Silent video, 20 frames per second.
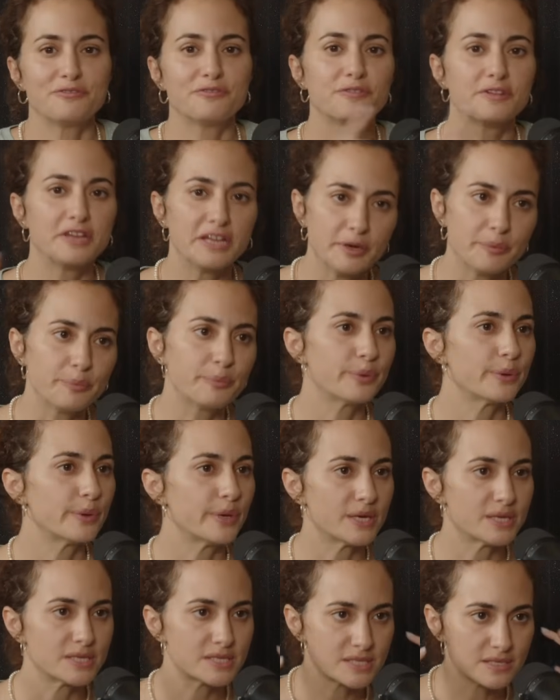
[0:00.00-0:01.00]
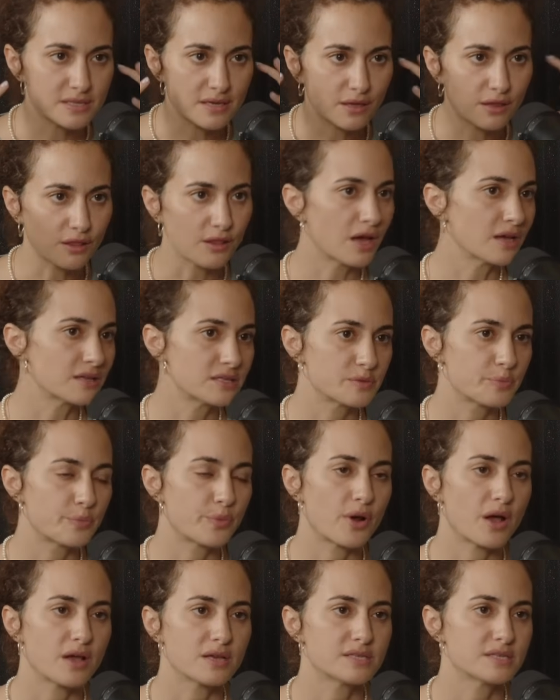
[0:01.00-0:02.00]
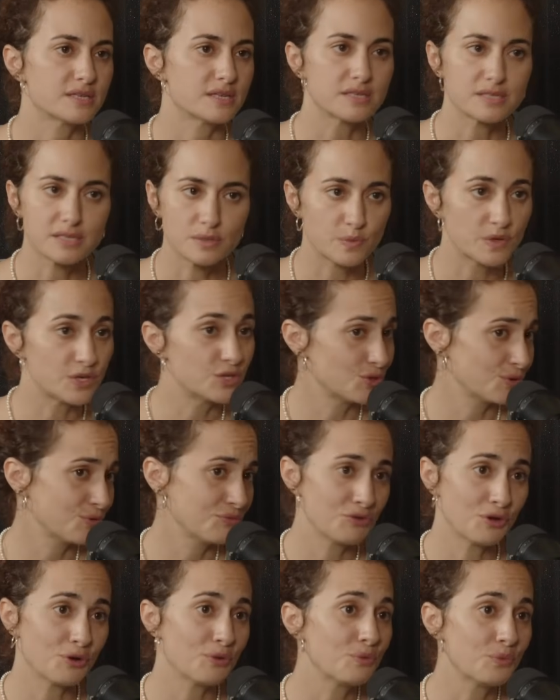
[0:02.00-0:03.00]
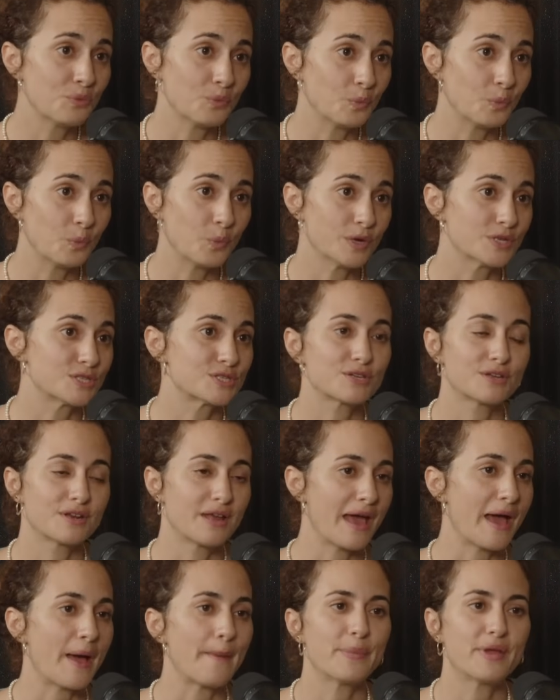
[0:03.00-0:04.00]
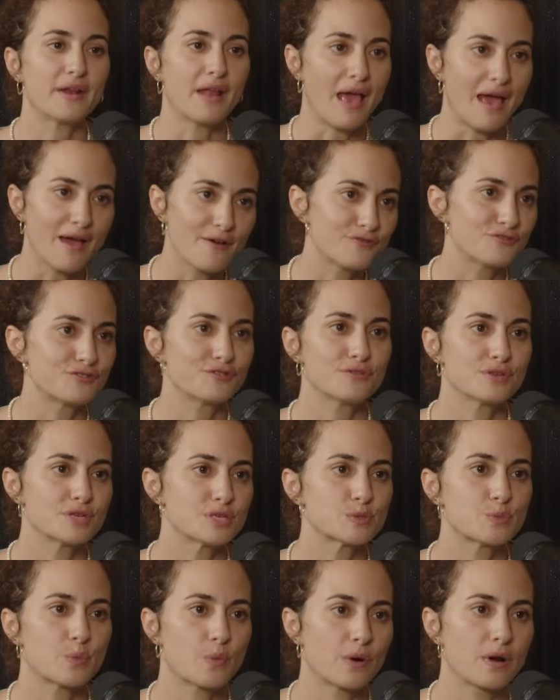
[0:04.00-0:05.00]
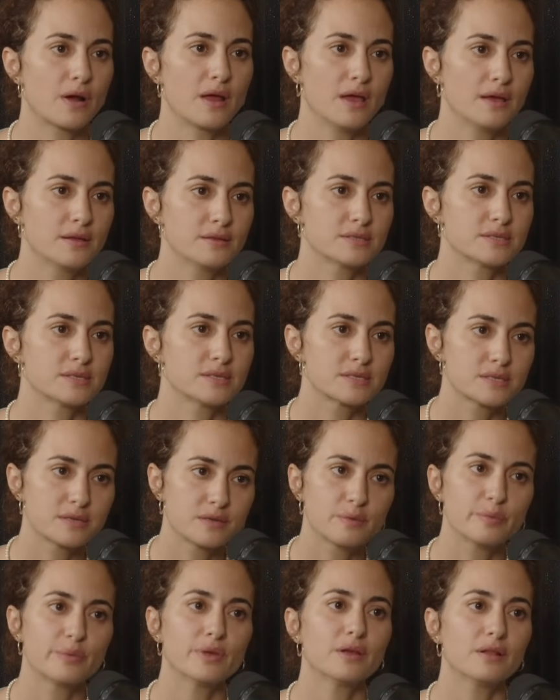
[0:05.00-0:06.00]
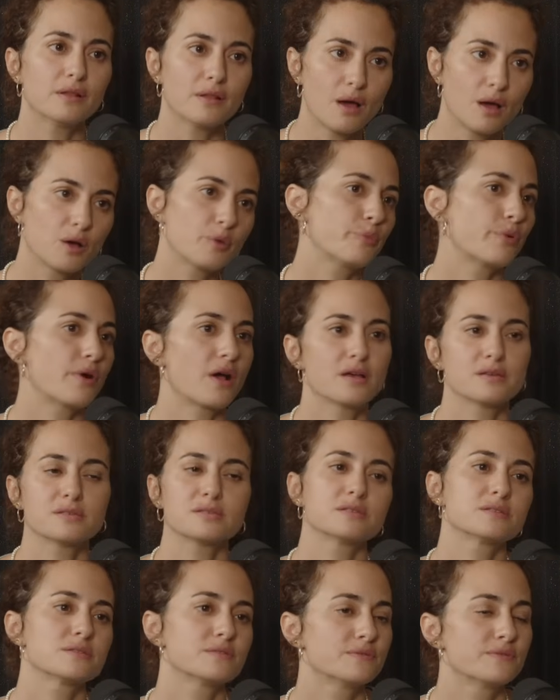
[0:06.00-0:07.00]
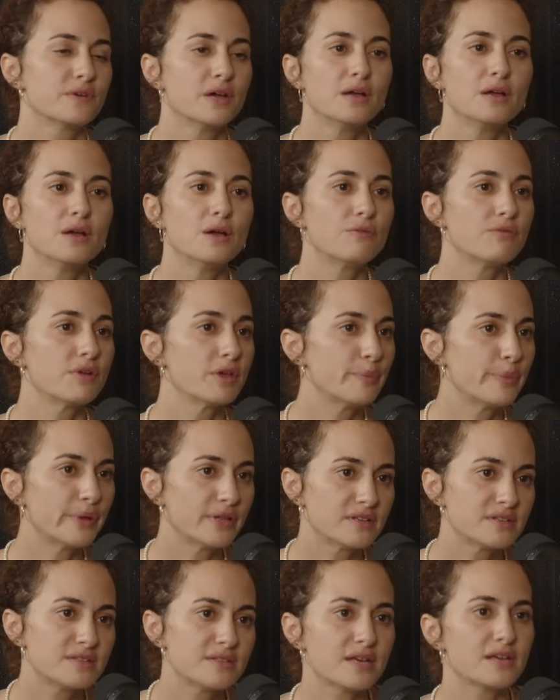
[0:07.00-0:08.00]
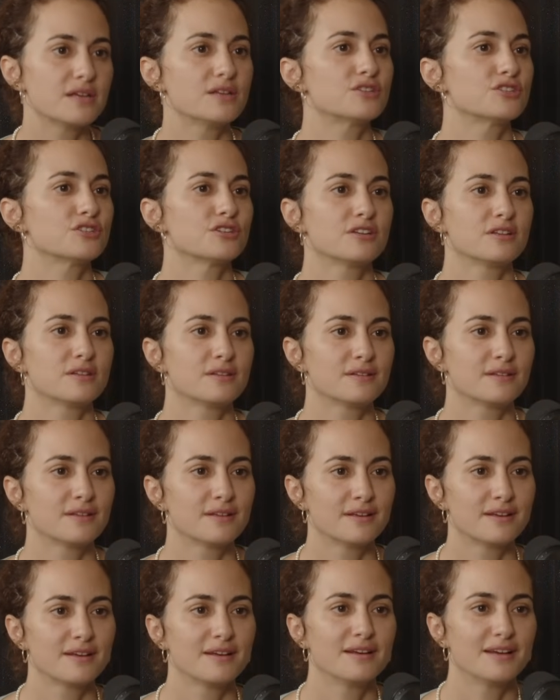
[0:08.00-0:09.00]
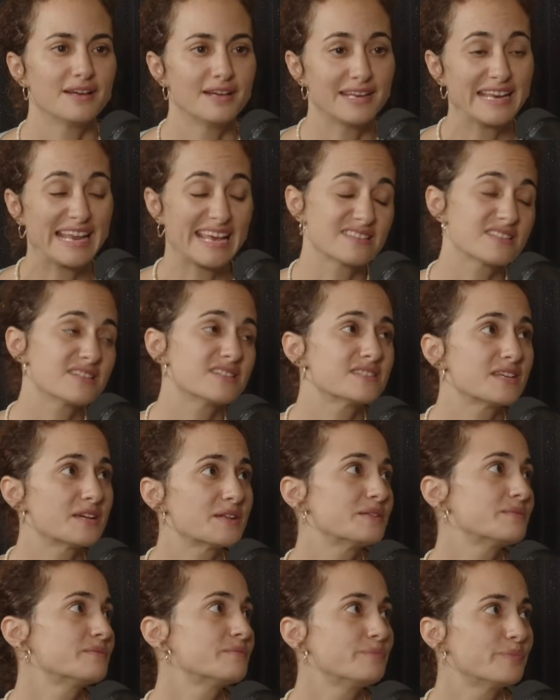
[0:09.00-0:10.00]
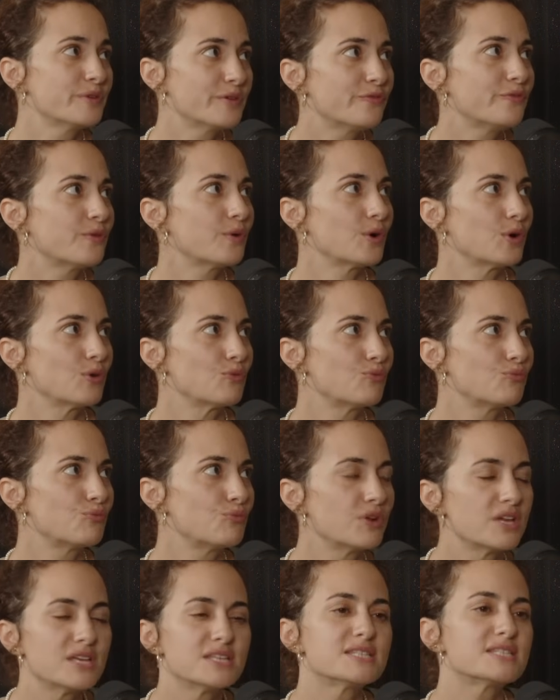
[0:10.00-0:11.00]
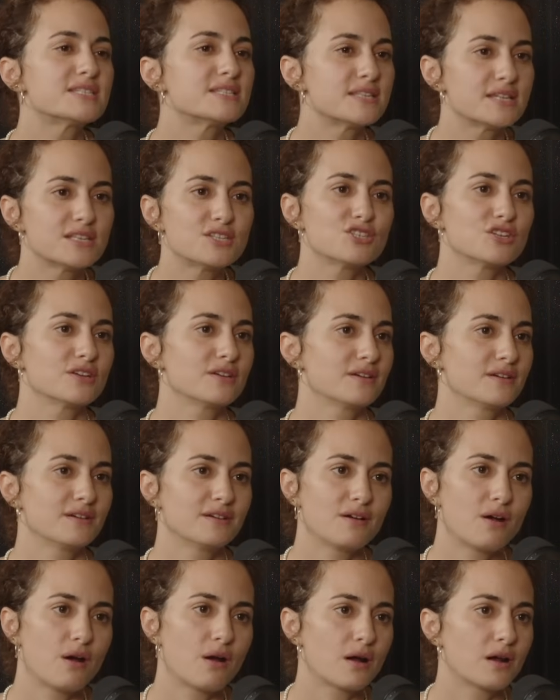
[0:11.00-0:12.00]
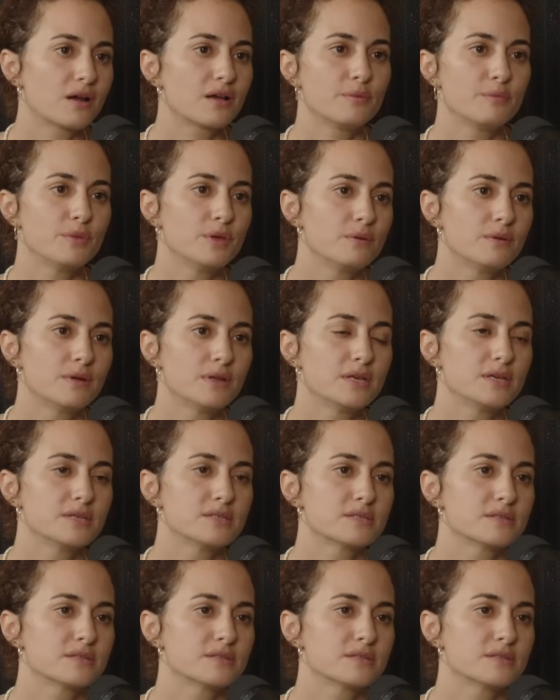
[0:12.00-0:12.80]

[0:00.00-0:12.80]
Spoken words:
flip is a lot to process, and we don't know what's going to happen after this war ends. It's going to be a long process of rehabilitation and, as I said before, restitching our communities.